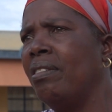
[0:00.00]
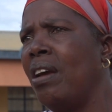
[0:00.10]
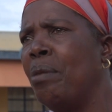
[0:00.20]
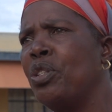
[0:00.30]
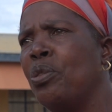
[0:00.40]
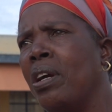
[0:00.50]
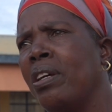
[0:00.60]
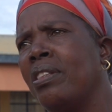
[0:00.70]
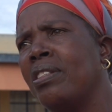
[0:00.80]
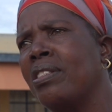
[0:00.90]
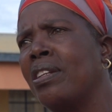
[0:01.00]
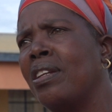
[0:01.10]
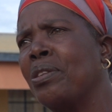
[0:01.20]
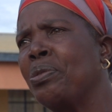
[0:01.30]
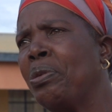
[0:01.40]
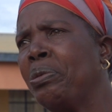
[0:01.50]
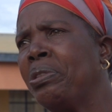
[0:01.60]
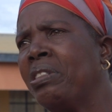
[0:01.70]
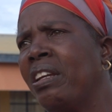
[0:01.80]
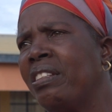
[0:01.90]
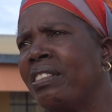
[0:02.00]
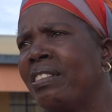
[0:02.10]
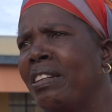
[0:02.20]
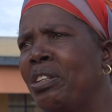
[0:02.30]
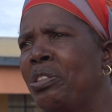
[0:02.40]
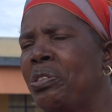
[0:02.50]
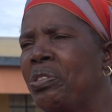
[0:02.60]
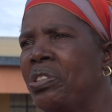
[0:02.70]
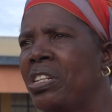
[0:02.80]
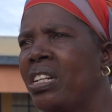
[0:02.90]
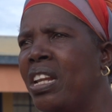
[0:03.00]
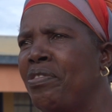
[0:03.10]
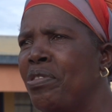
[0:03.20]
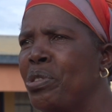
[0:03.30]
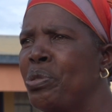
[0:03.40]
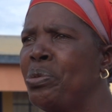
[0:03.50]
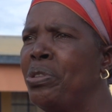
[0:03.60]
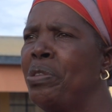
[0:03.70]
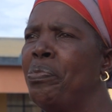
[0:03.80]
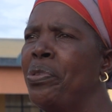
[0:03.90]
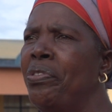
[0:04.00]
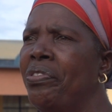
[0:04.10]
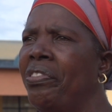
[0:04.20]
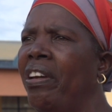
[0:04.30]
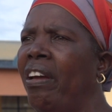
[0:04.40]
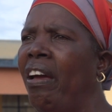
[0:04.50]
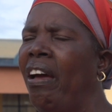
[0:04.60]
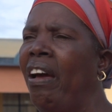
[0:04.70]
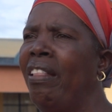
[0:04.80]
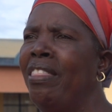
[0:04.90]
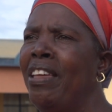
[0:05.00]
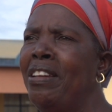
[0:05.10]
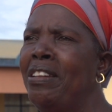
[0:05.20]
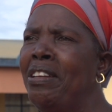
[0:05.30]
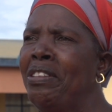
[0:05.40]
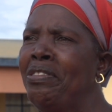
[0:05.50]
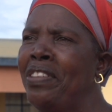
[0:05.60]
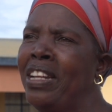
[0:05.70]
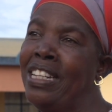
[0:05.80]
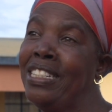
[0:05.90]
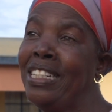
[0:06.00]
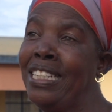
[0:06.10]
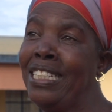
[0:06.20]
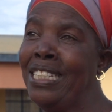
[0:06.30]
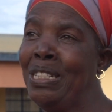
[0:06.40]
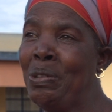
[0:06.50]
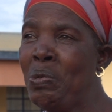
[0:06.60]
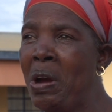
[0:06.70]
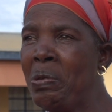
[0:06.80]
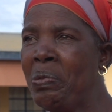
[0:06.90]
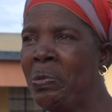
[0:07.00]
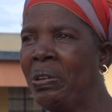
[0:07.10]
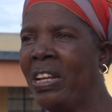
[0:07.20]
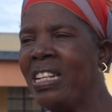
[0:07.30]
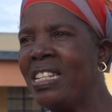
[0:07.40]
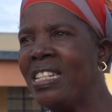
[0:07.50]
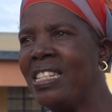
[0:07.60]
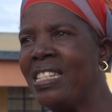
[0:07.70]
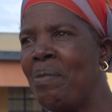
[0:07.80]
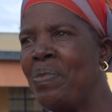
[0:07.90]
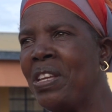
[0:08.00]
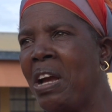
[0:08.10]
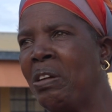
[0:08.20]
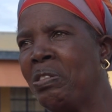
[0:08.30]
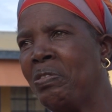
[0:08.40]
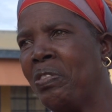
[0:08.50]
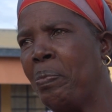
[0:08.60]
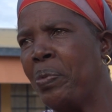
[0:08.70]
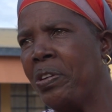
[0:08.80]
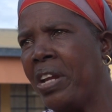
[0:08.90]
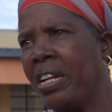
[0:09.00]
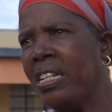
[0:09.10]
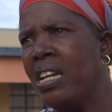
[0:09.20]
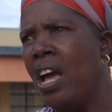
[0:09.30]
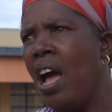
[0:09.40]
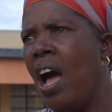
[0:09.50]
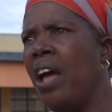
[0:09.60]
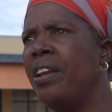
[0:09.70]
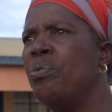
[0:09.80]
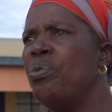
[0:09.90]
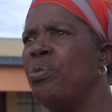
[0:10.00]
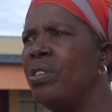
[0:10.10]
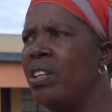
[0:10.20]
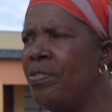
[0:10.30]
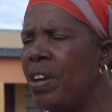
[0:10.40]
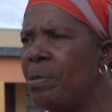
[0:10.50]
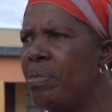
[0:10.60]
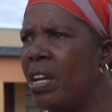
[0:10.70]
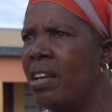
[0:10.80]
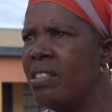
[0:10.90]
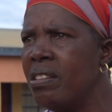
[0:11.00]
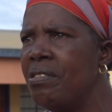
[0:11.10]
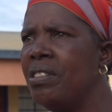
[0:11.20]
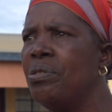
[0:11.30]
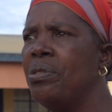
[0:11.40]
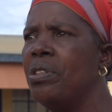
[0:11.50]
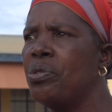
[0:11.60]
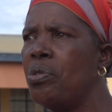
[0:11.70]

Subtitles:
I'm sure the status quo will change, nutrition levels will improve, and then financially one will get something out of their product, and will even be answering to this